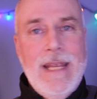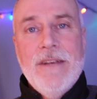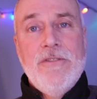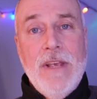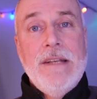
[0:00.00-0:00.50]

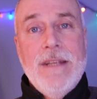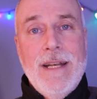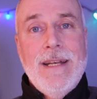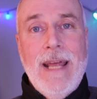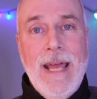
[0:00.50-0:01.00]
ascended
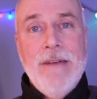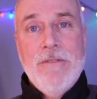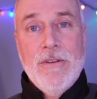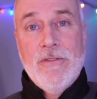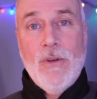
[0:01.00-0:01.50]
into
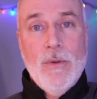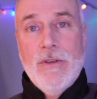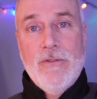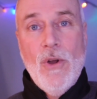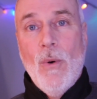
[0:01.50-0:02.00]
heaven. So
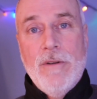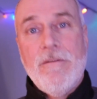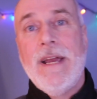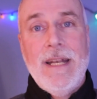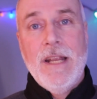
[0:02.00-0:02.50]
there's no
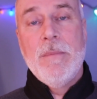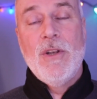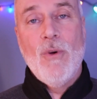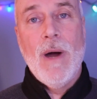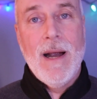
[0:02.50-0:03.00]
inviting him
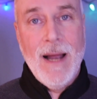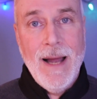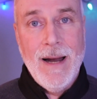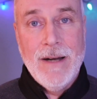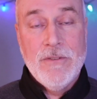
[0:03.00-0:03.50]
into our
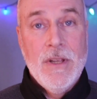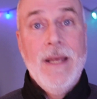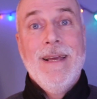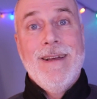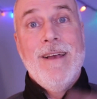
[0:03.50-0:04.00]
hearts,
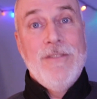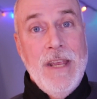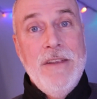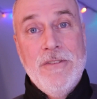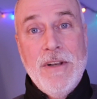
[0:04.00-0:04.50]
because
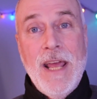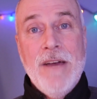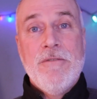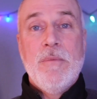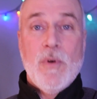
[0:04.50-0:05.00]
he's in
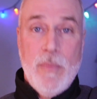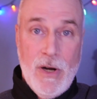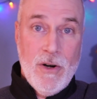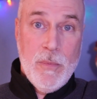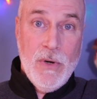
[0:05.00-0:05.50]
heaven
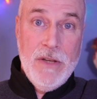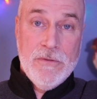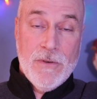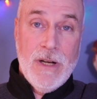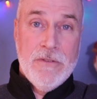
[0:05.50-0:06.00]
preparing a place
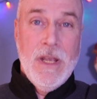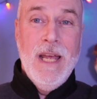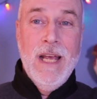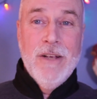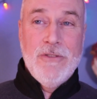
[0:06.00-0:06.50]
for us.
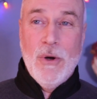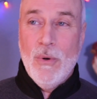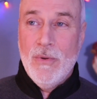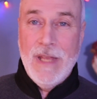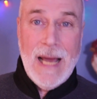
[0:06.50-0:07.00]

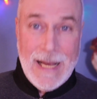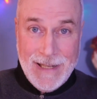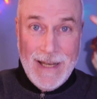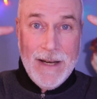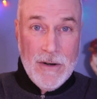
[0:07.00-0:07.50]
So the
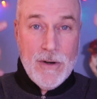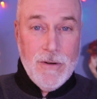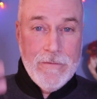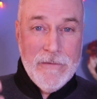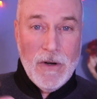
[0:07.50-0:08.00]
idea
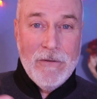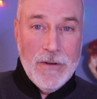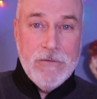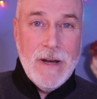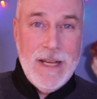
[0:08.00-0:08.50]
of
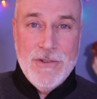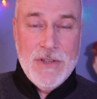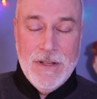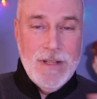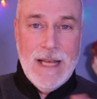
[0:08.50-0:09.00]
inviting
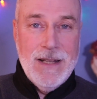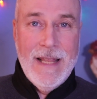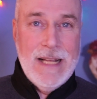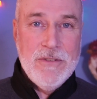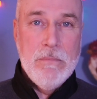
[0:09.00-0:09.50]
Jesus,
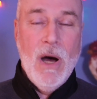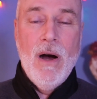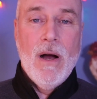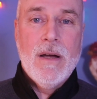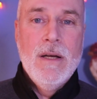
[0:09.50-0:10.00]
that's
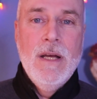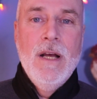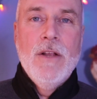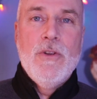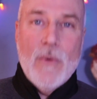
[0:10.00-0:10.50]
bunk.
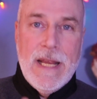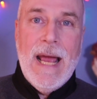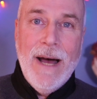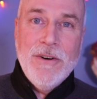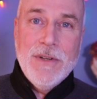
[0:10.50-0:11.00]
The
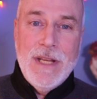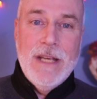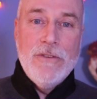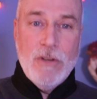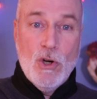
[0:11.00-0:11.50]
reality
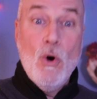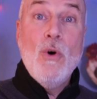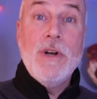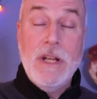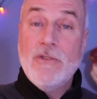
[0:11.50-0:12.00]
is,
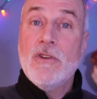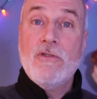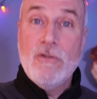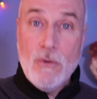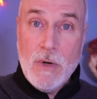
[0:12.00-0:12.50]
according to
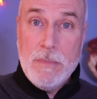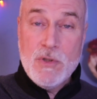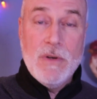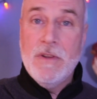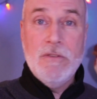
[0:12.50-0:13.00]

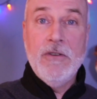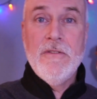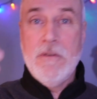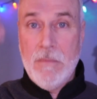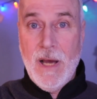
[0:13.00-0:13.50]
Scripture, this
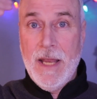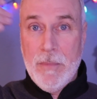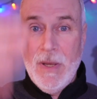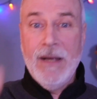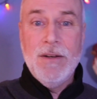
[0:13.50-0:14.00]
isn't my
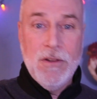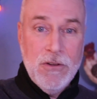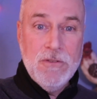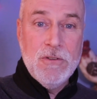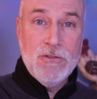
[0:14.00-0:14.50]
opinion,
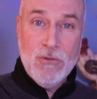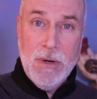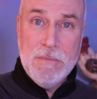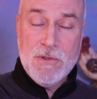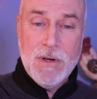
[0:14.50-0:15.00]
this is
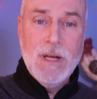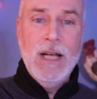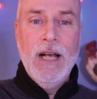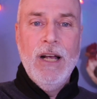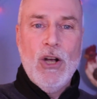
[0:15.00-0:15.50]
Scripture.
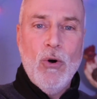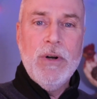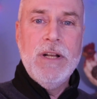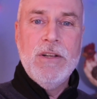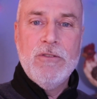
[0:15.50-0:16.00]

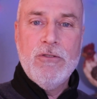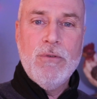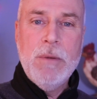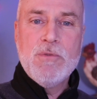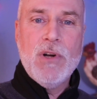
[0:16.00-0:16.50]
According to
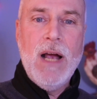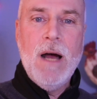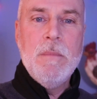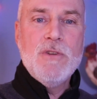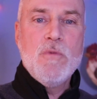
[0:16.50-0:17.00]
Scripture,
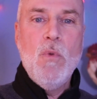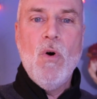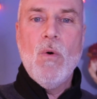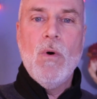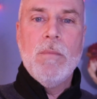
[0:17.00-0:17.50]
how much
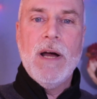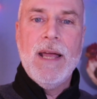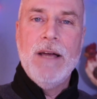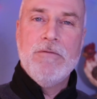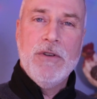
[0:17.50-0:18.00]
more will my
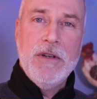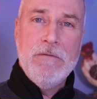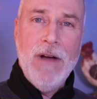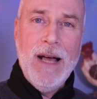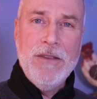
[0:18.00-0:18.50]
Heavenly
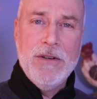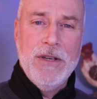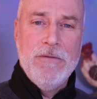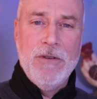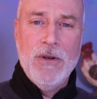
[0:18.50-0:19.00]
Father
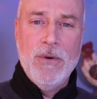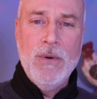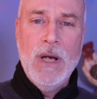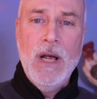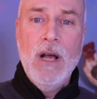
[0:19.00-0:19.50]
give
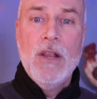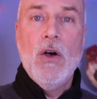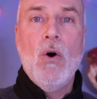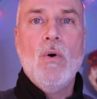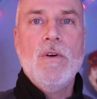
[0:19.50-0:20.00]
you the
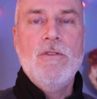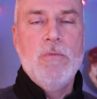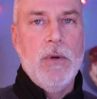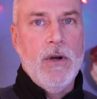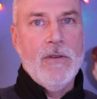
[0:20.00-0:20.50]
Holy
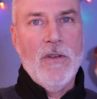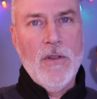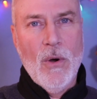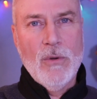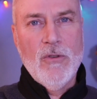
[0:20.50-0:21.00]
Spirit to
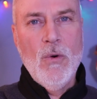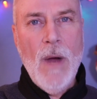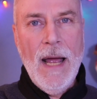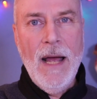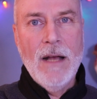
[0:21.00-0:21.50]
those who
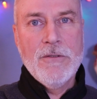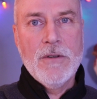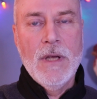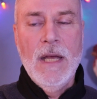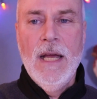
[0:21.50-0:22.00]

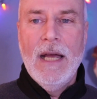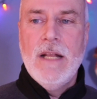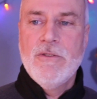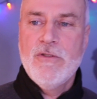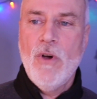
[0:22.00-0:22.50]
ask?
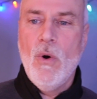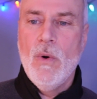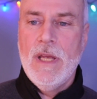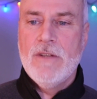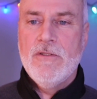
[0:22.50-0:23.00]
And so
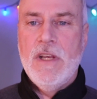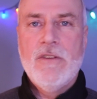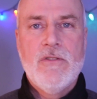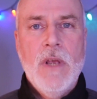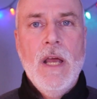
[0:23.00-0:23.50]
it's